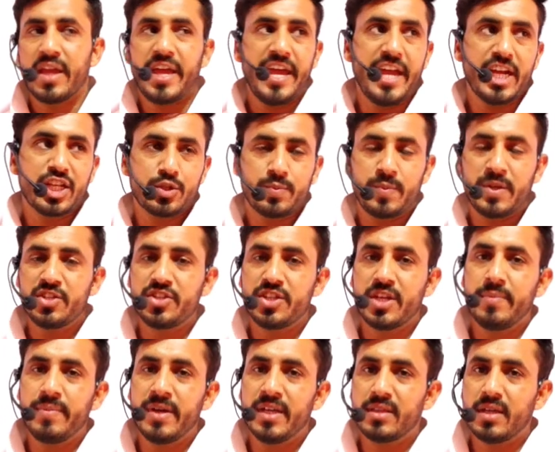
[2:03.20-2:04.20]

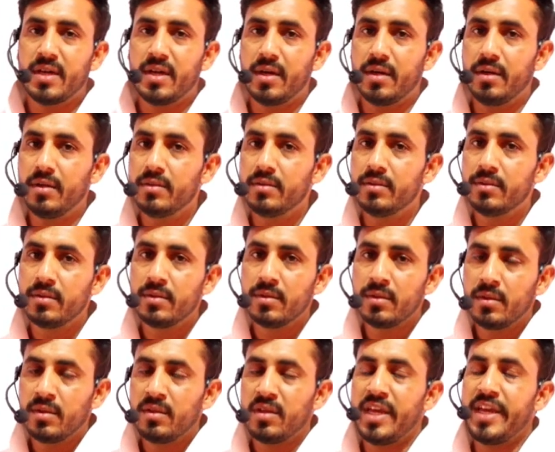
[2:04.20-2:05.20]
expansion method,
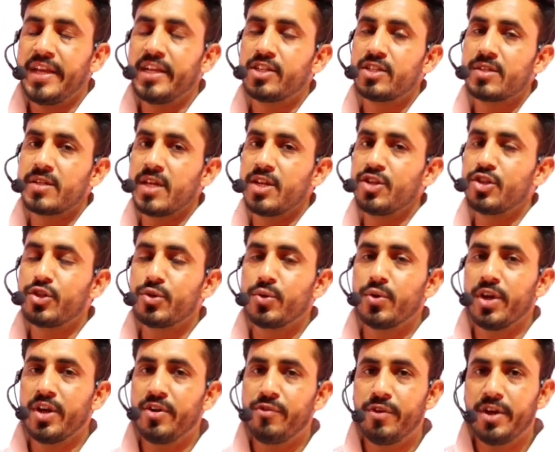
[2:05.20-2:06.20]
x tends
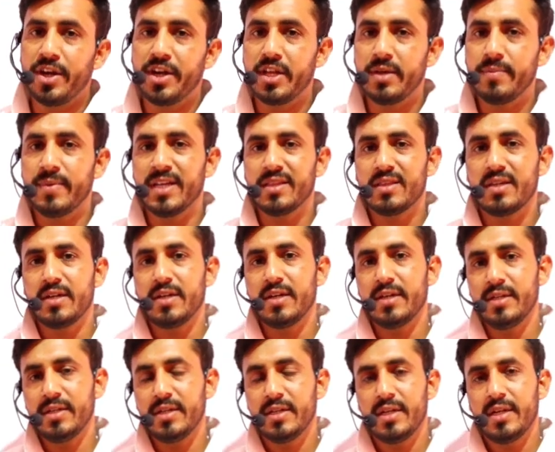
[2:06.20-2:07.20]
to infinity
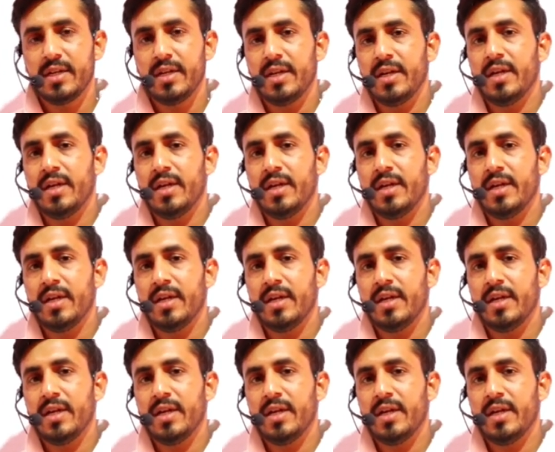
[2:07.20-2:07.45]
method,